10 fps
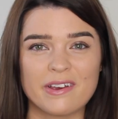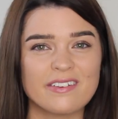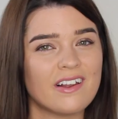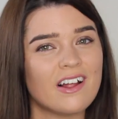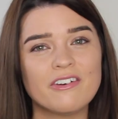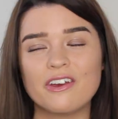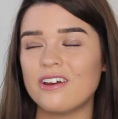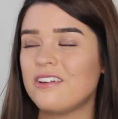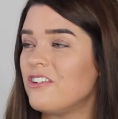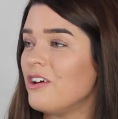because I love a
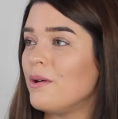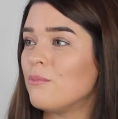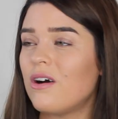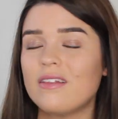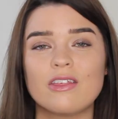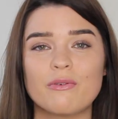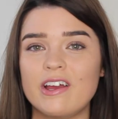good 2-in-1,